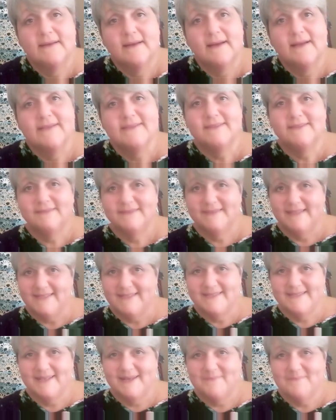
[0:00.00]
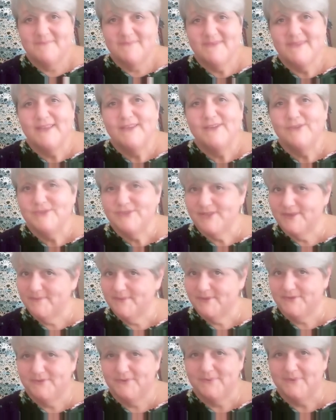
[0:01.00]
Until next time. Thank you so
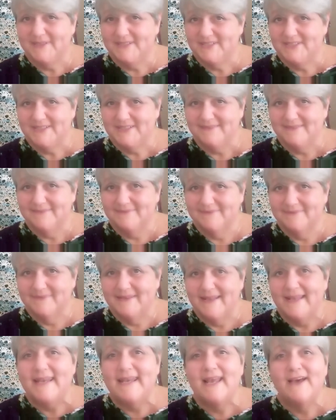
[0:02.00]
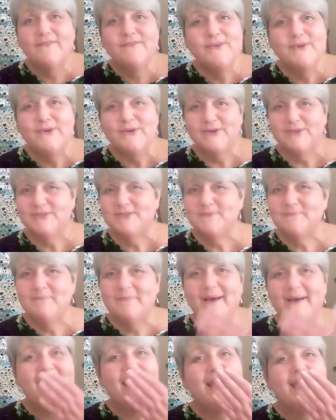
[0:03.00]
much for watching. Love you lot.
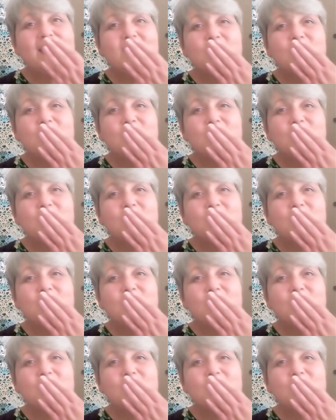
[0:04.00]
Bye.